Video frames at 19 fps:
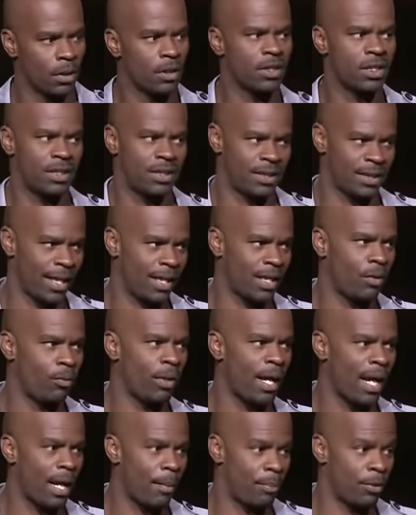That's exactly
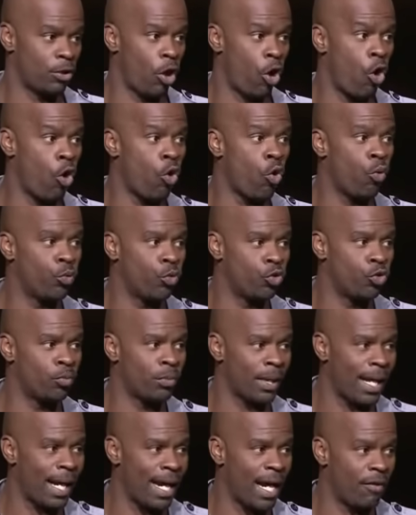what happened. The whole
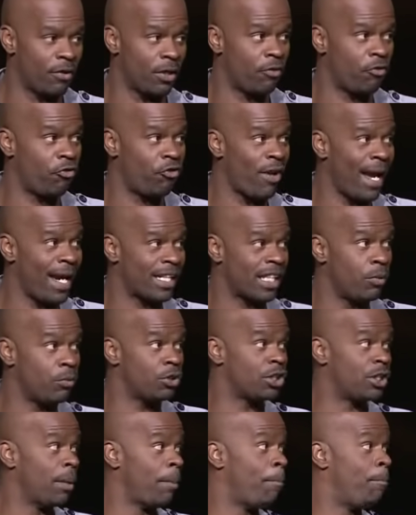room laughed. In fact, it
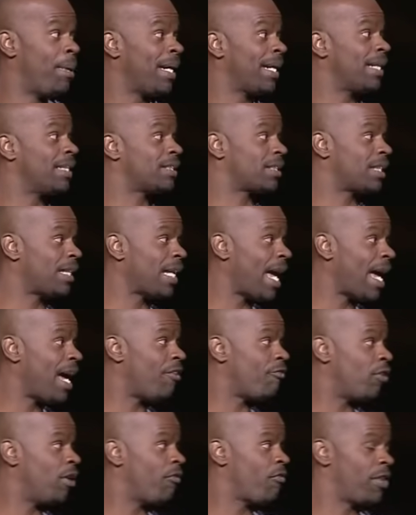was the biggest
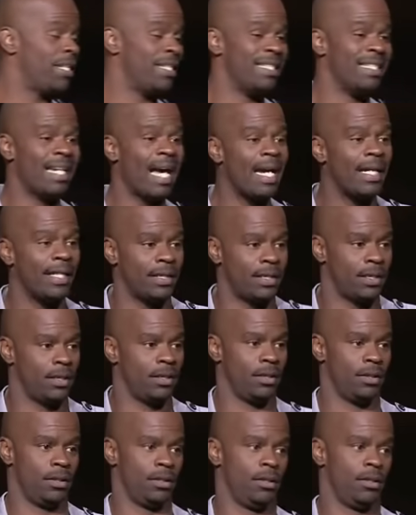laugh of the night.